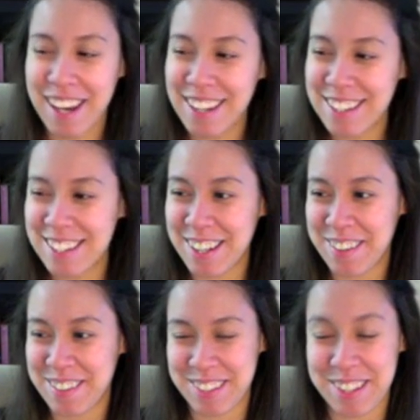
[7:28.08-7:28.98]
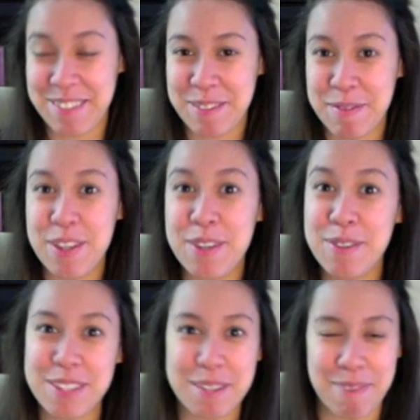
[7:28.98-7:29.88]
and so it was, it was, a huge
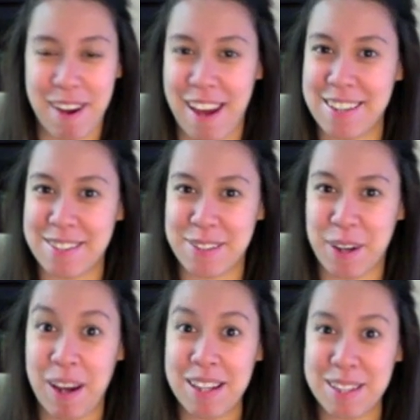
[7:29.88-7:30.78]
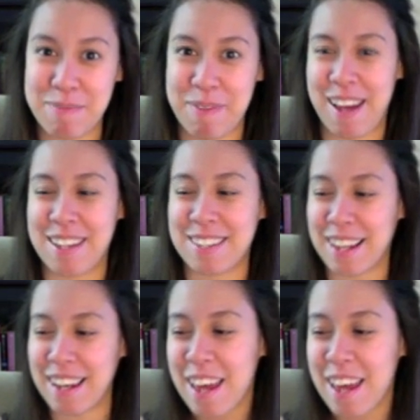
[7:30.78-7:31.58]
surprise, it was a great surprise, and